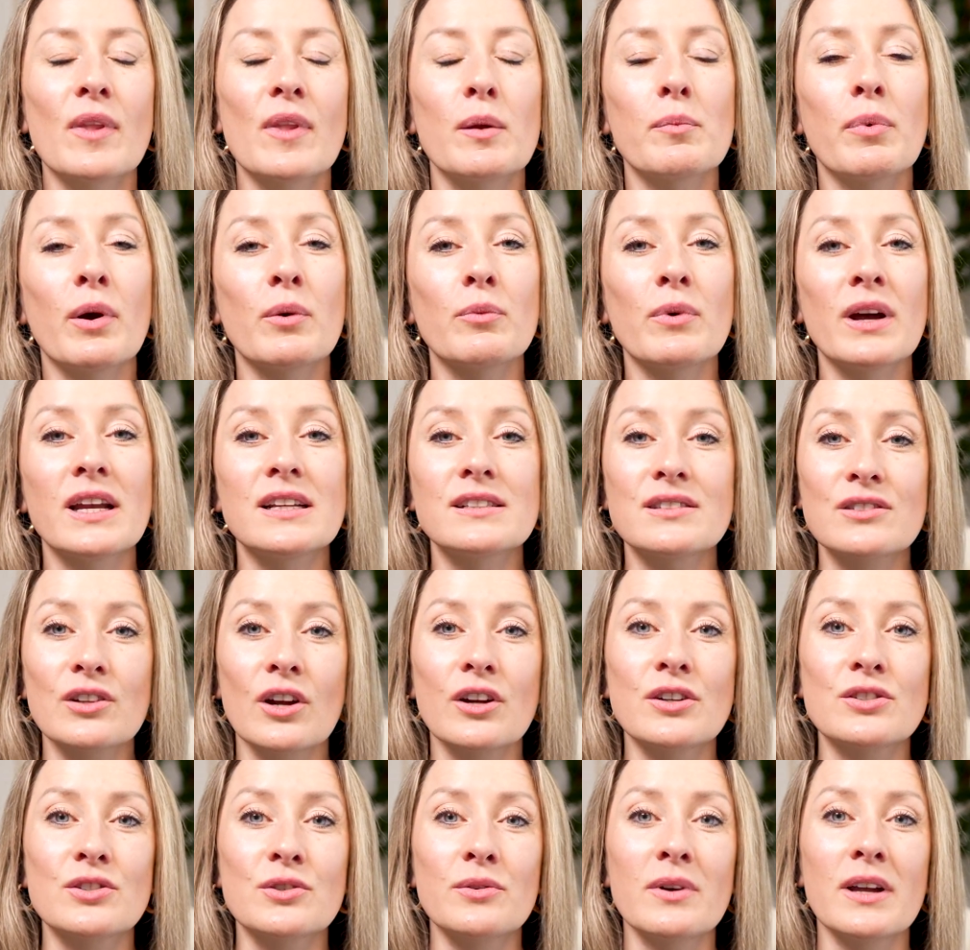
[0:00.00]
But what I
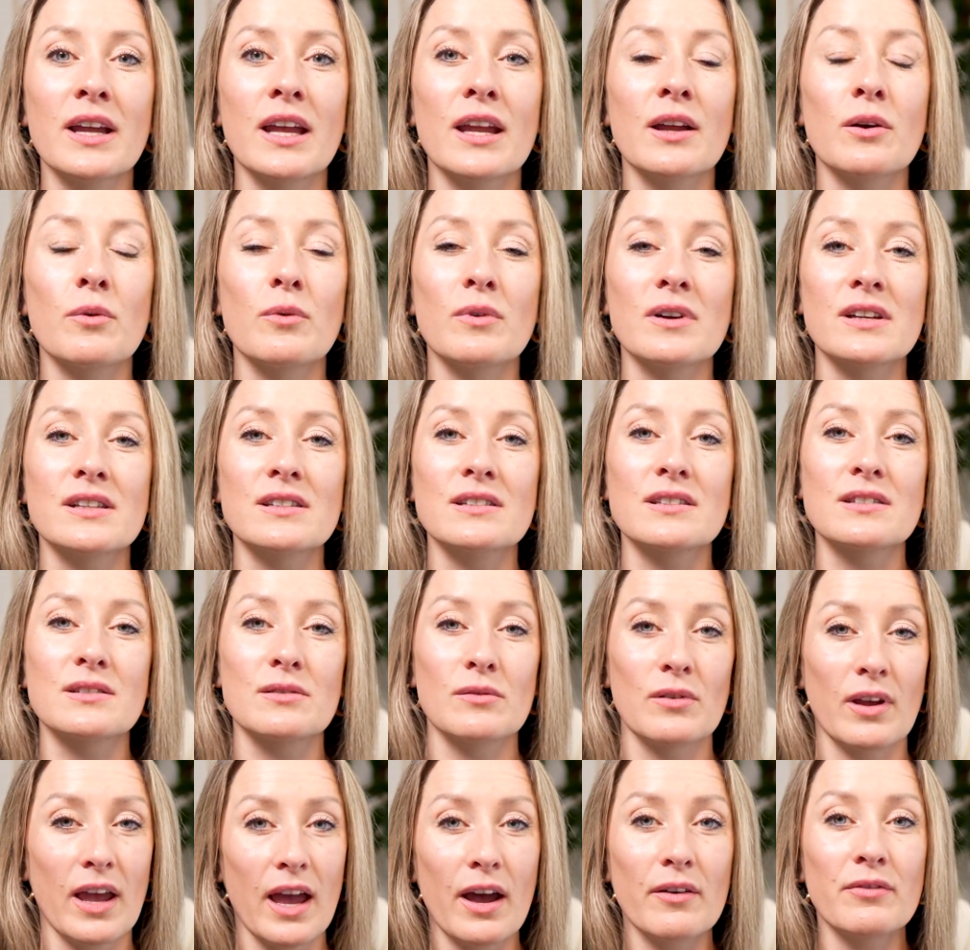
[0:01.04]
started doing was
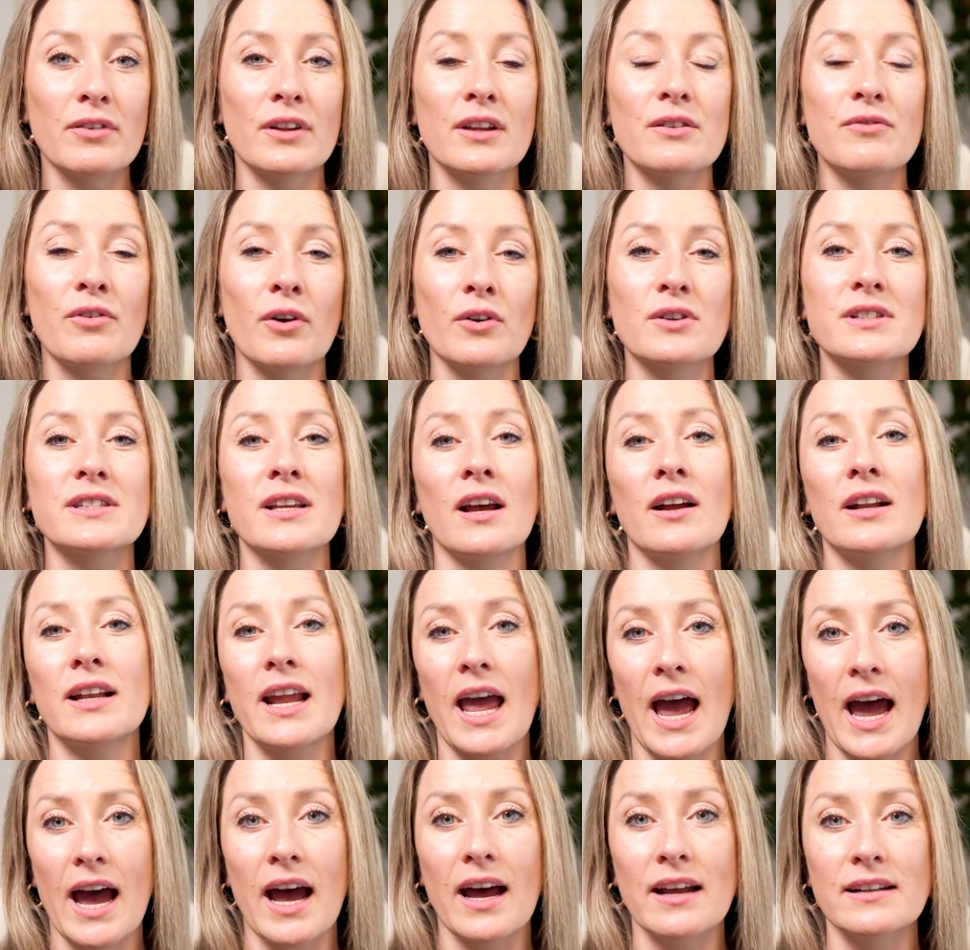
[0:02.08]
heavily focusing on
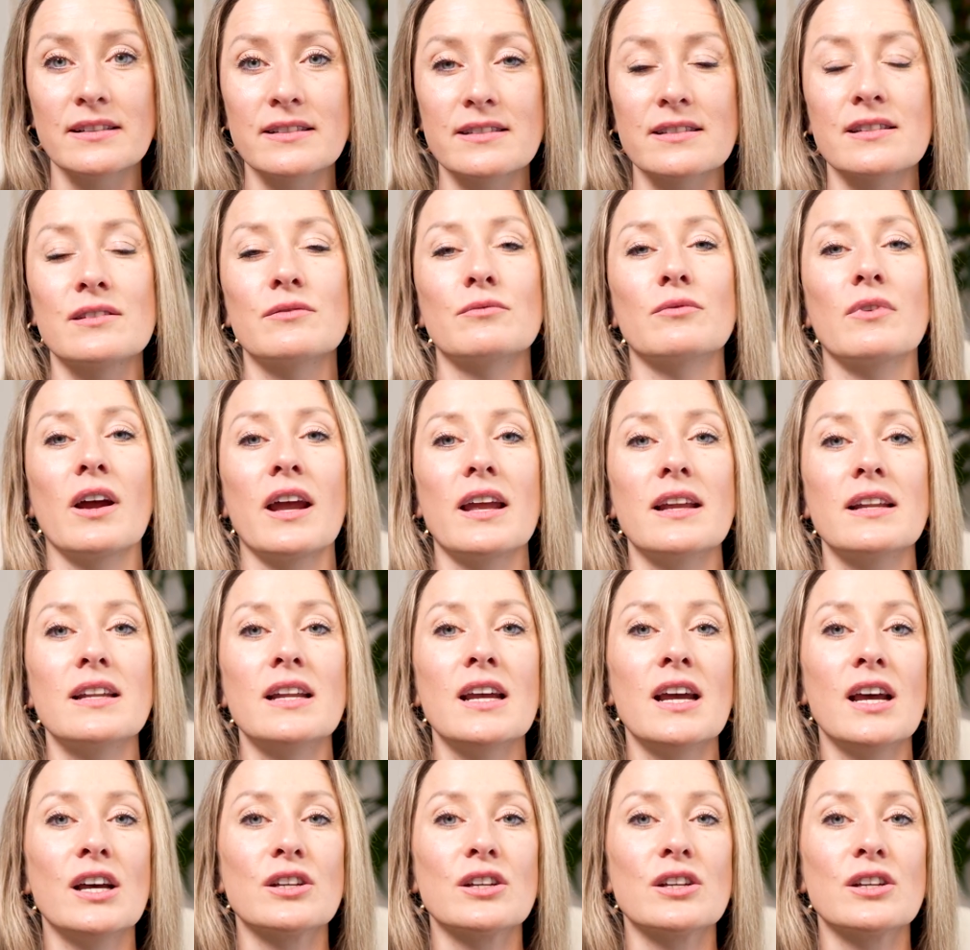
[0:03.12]
ads, right?